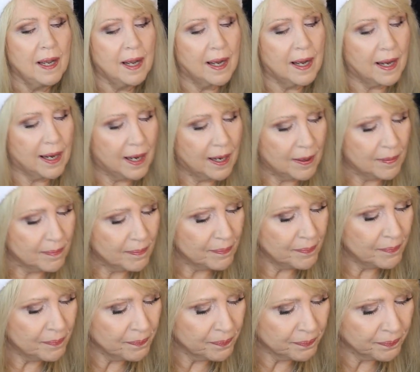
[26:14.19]

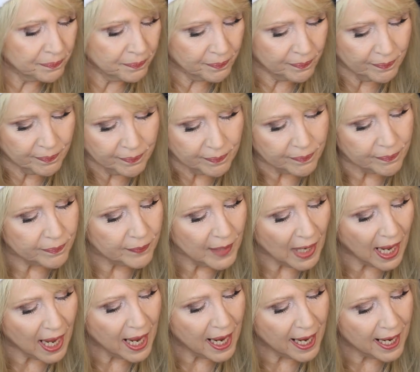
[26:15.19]

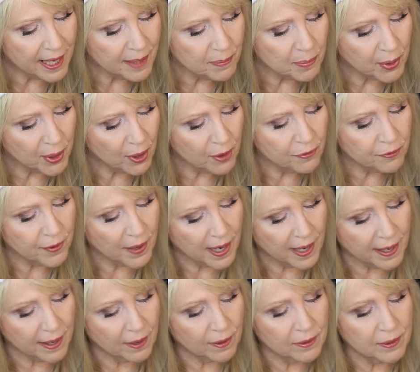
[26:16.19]
High
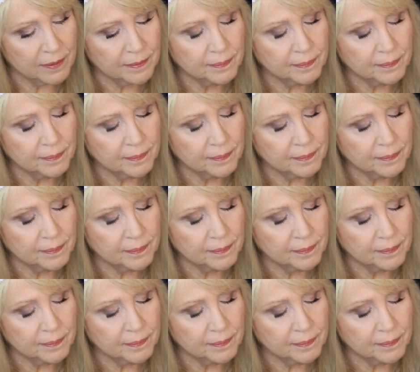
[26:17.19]
Profile